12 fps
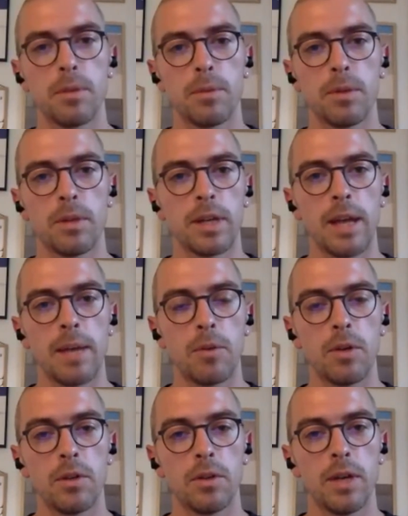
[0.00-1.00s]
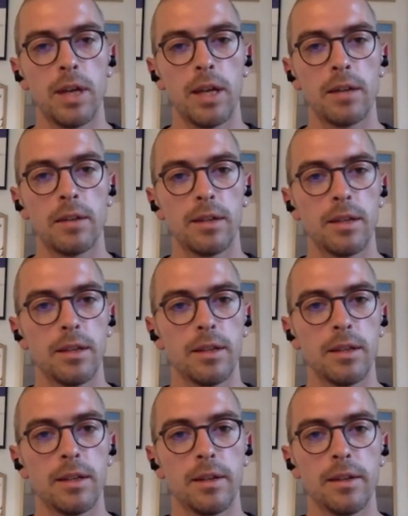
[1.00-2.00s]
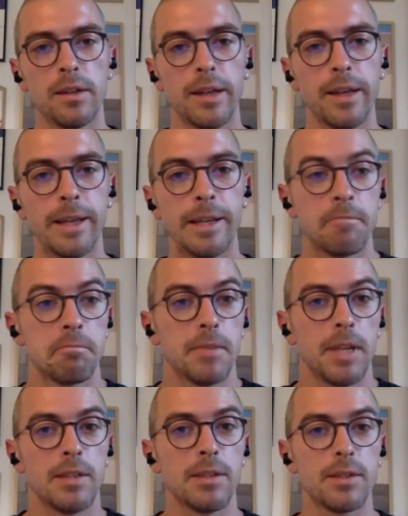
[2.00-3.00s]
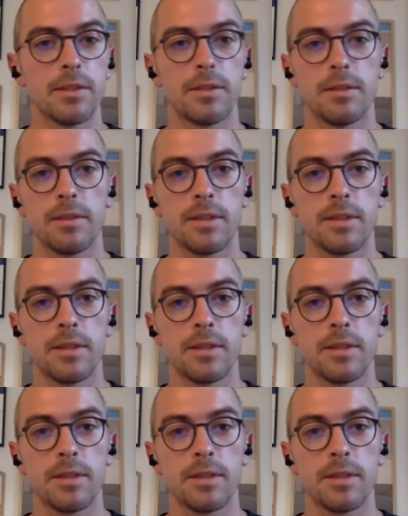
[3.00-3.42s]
but with a camera in your hand and just